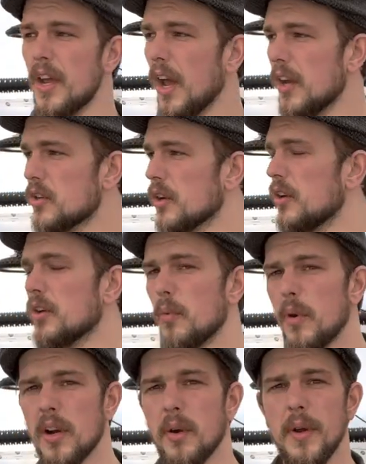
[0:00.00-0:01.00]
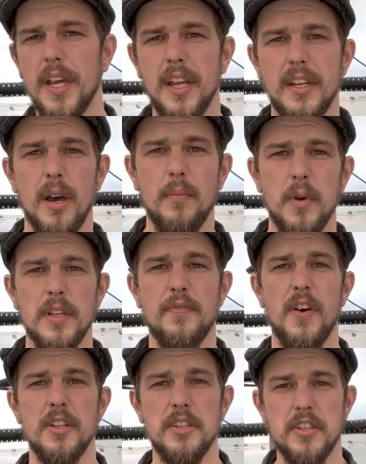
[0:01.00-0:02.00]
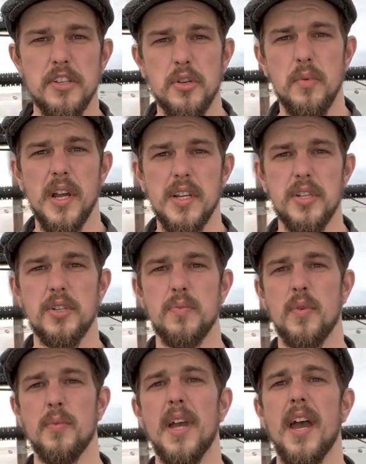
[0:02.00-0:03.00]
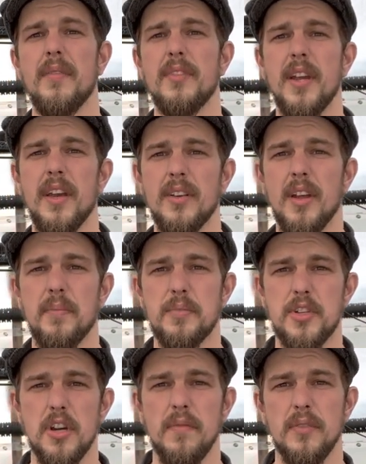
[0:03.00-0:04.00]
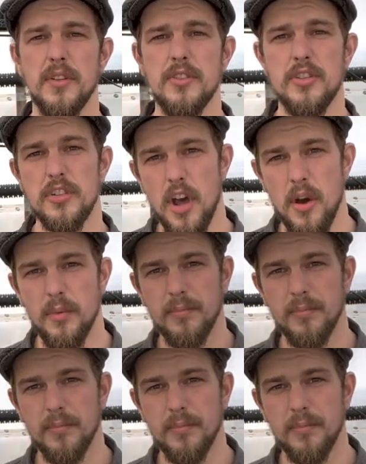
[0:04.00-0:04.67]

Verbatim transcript: and during the winter we end up with fun situations where we have to end up shoveling snow.